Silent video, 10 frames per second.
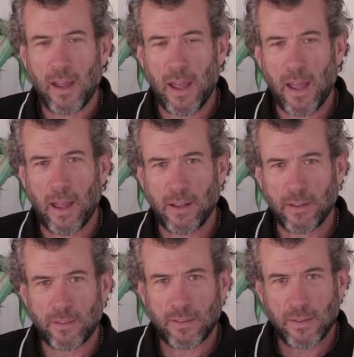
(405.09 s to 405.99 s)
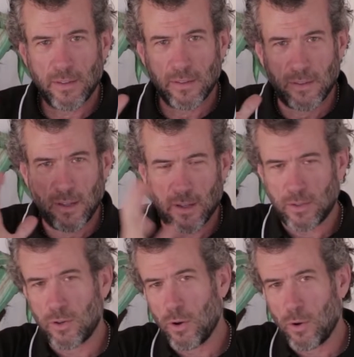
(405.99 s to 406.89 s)
and
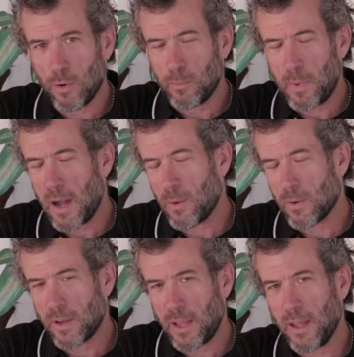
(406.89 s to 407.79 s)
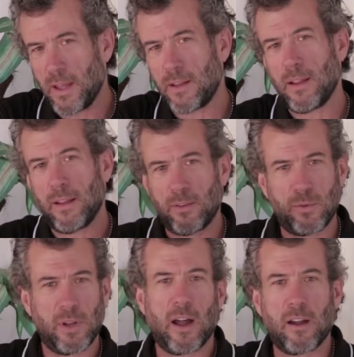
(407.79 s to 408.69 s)
the Go Power kit and the
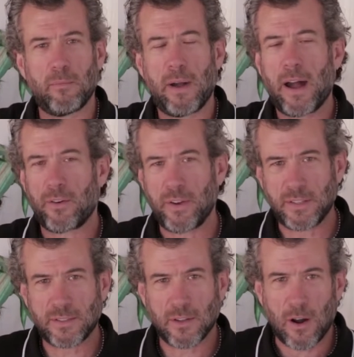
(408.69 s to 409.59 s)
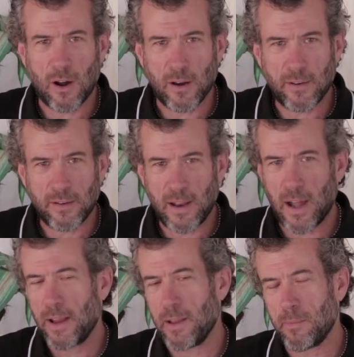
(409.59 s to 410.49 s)
Rely On batteries are
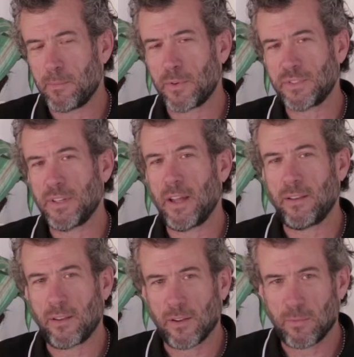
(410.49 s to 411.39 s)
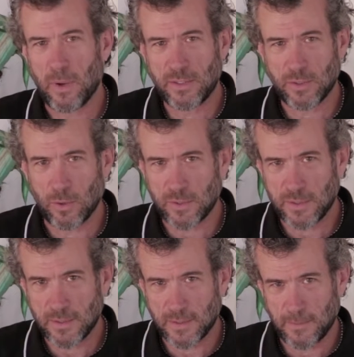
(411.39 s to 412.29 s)
90% of my solar
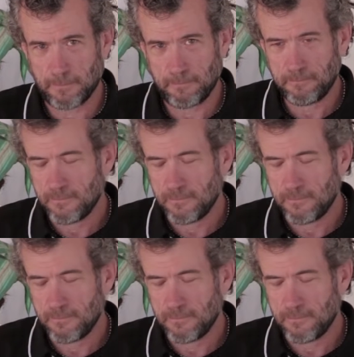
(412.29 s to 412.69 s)
system.